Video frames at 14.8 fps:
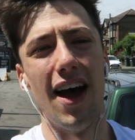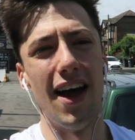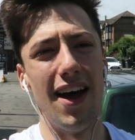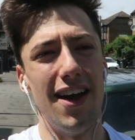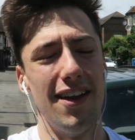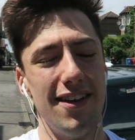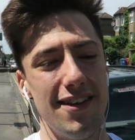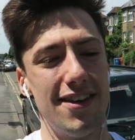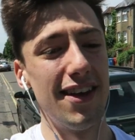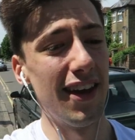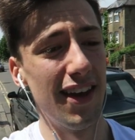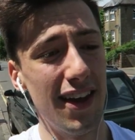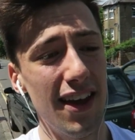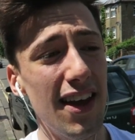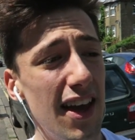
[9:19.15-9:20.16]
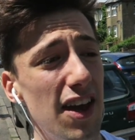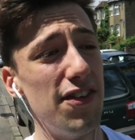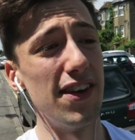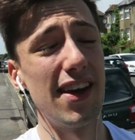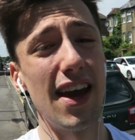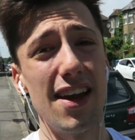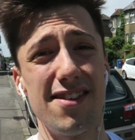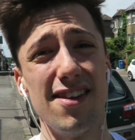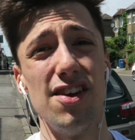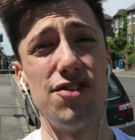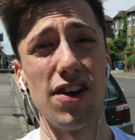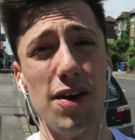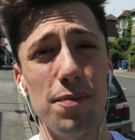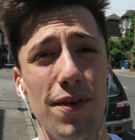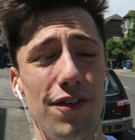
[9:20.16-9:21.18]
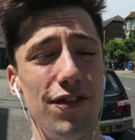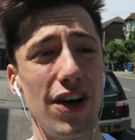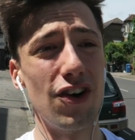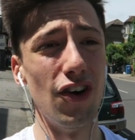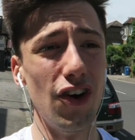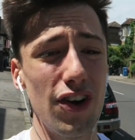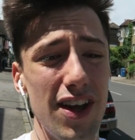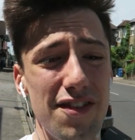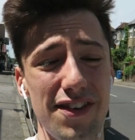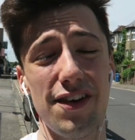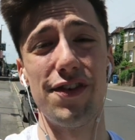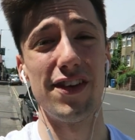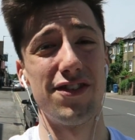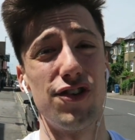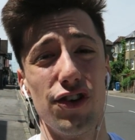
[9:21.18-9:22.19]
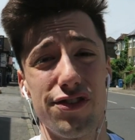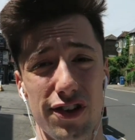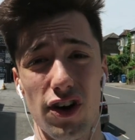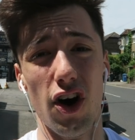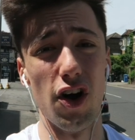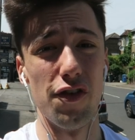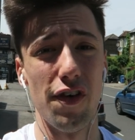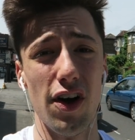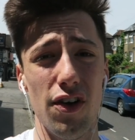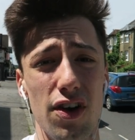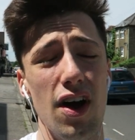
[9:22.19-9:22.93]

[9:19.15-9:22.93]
and if you can get into the gym and record, even if it's just an iPhone.